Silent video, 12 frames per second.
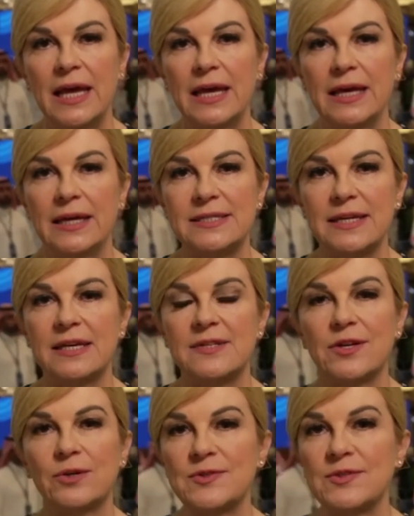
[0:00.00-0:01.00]
And
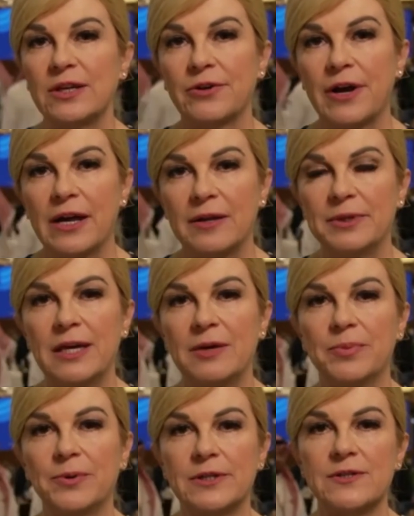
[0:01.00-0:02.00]
it's also incredibly
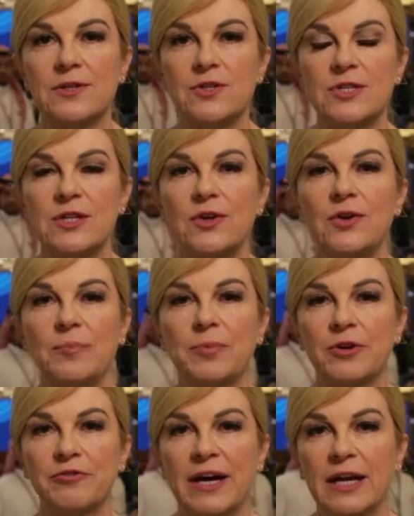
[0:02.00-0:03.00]
important to
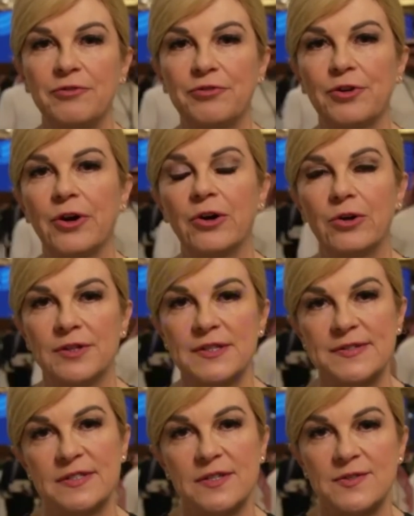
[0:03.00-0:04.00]
provide for all the
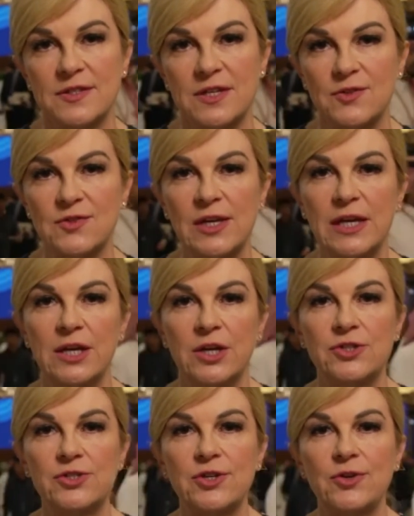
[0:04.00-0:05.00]
citizens
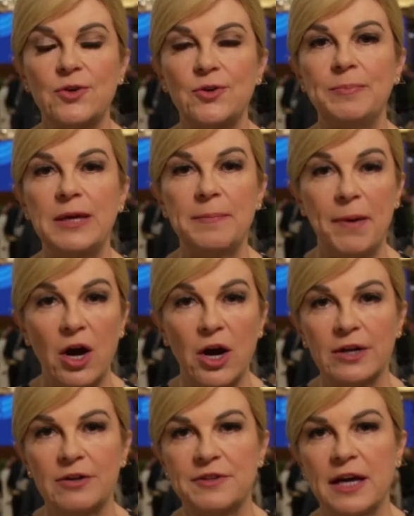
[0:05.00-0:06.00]
to be
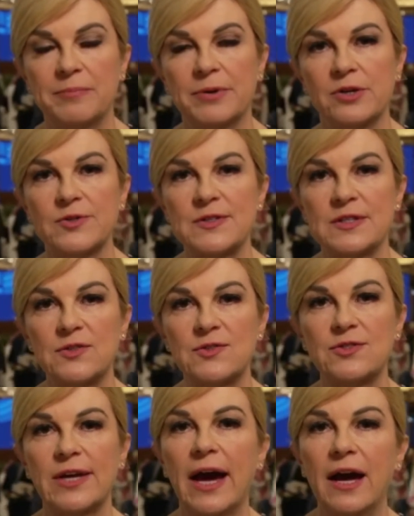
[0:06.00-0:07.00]
part of that process,
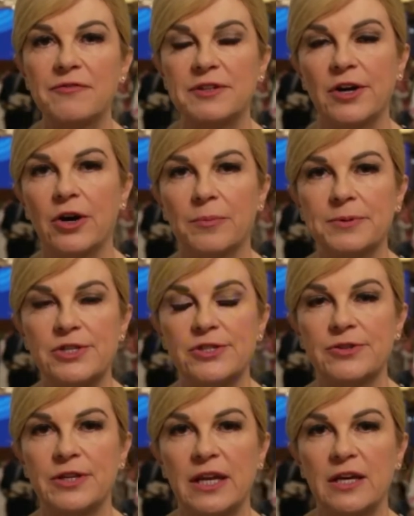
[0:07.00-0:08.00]
to have the
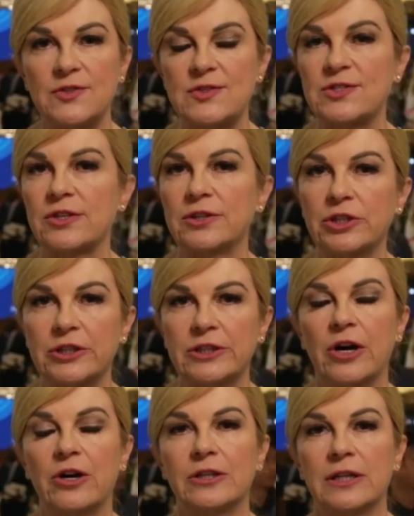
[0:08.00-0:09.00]
opportunities to
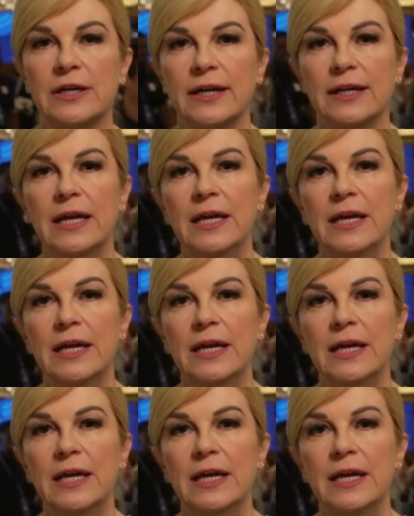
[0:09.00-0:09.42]
learn online,